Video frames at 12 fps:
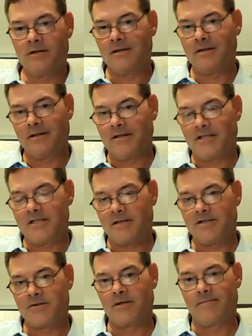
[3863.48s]

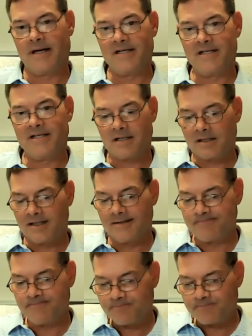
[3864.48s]
It's sort of basic,
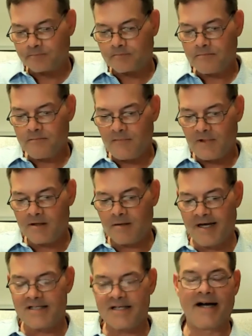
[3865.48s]
the
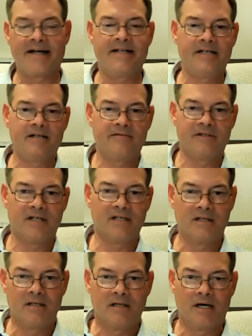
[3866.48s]
basic idea of
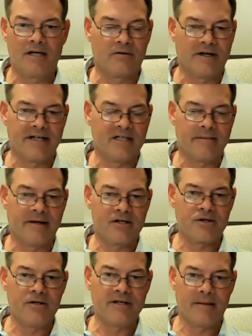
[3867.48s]
underwriting to make
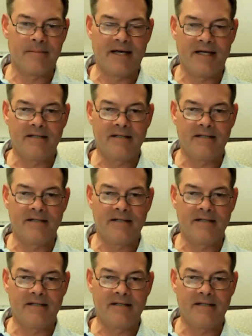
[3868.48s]
sure you get paid.